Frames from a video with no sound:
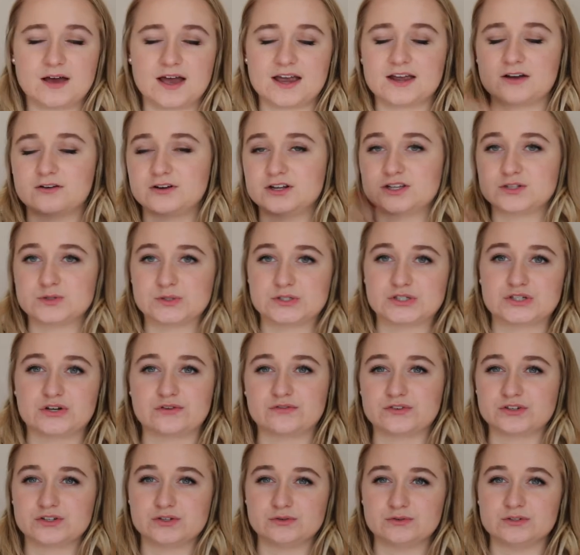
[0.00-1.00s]
I only switched
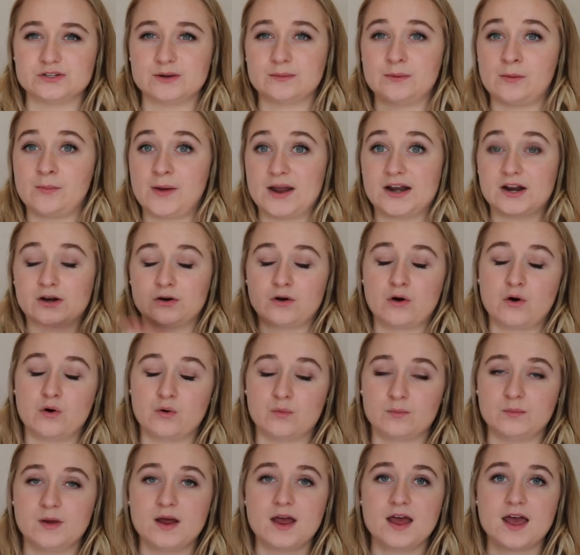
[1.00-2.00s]
over to a double bed at
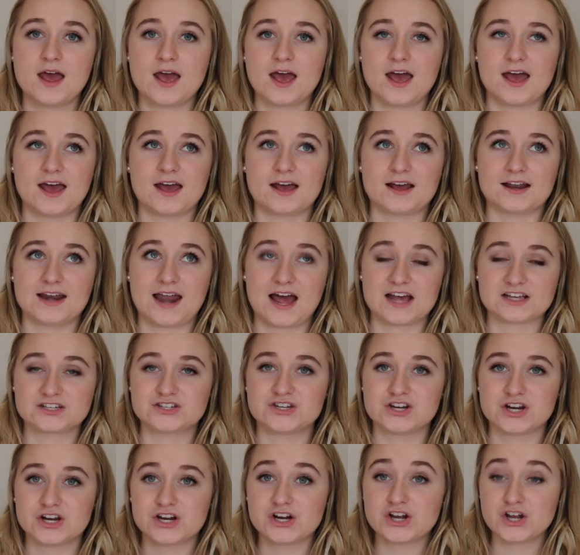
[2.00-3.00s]
home uh,
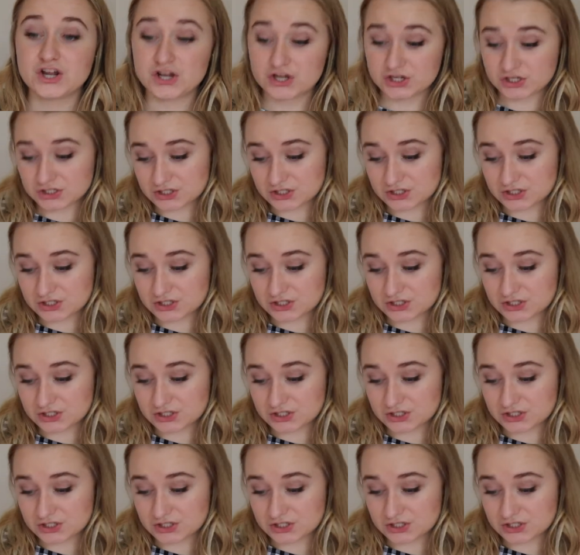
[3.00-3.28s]
last year.